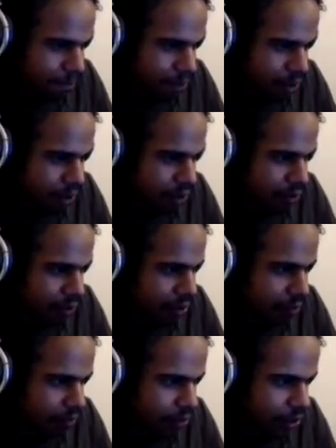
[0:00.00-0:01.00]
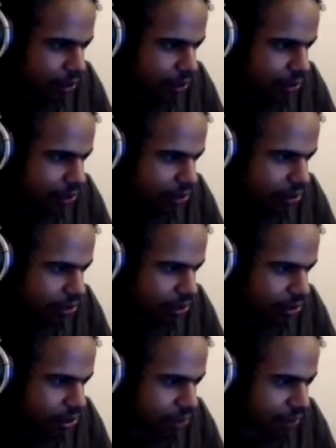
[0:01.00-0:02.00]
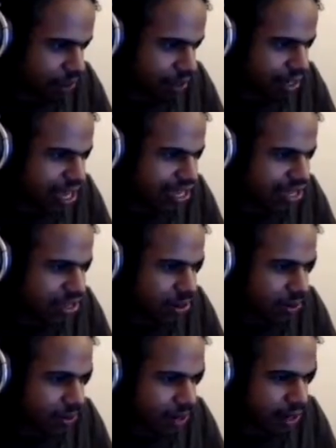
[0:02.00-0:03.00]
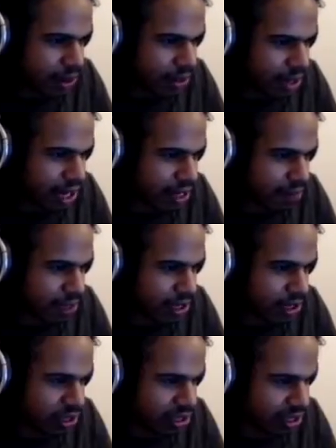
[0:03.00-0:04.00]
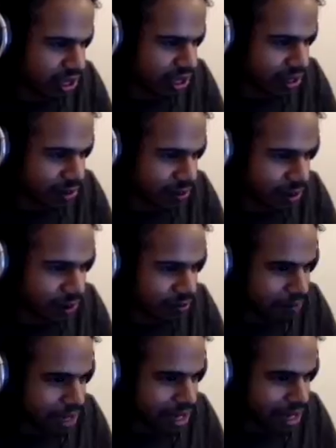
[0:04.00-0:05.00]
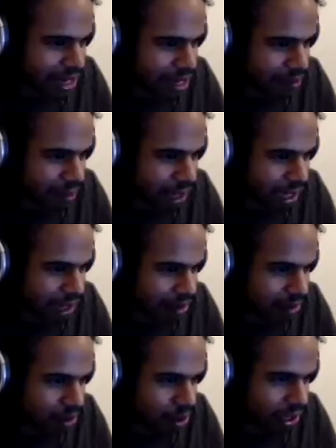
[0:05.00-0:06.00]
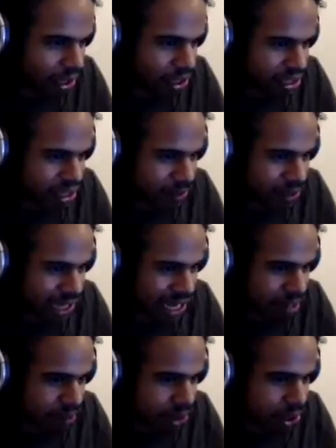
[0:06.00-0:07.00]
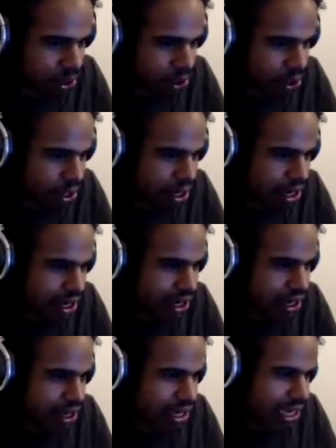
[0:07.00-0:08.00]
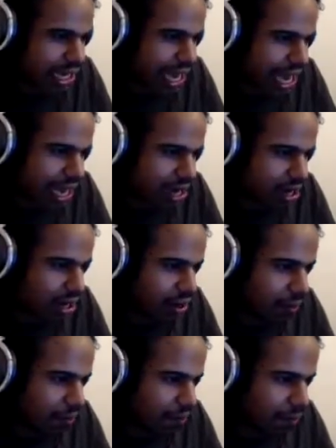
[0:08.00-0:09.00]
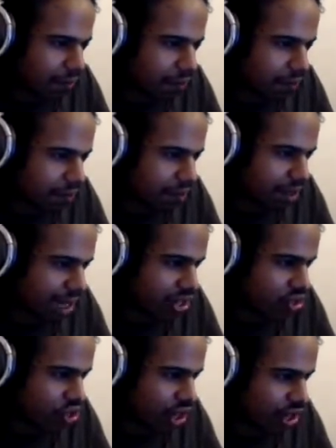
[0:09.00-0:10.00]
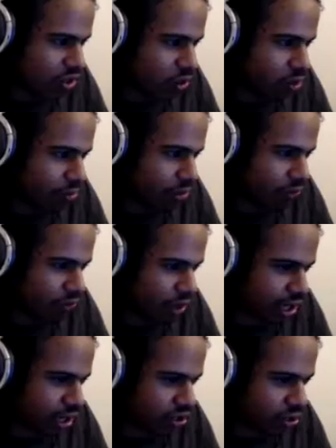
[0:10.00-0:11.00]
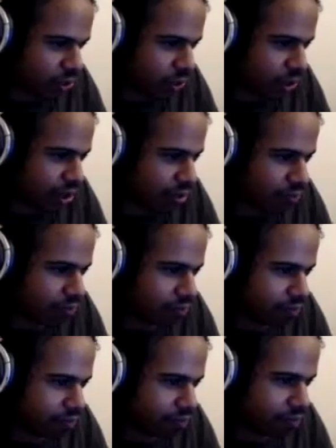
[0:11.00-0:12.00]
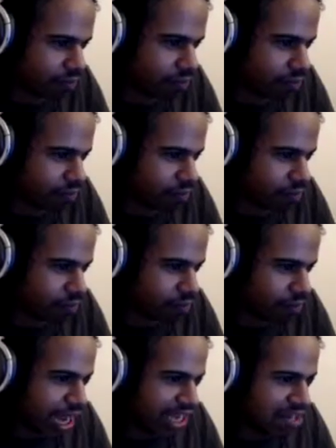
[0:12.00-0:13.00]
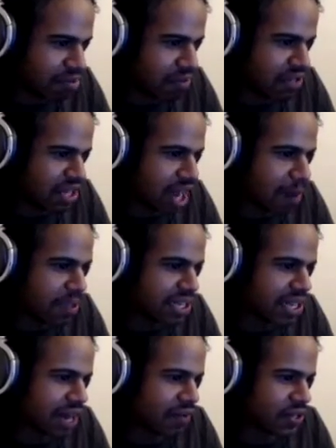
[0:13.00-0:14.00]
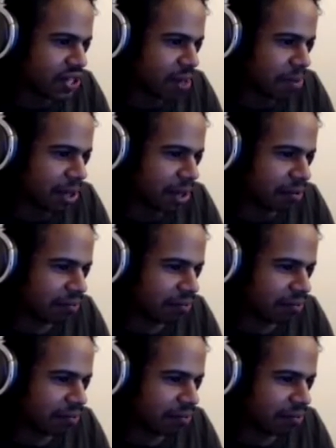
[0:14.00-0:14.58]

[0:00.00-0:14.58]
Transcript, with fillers: Oh, right in front. Snow Ra Yes, Snow Raider. Look at him. He looks... Well, not him, but like... All I could see was like him with a hood. And, uh and his ginormous freaking sword. Ask him if he's compensating for something.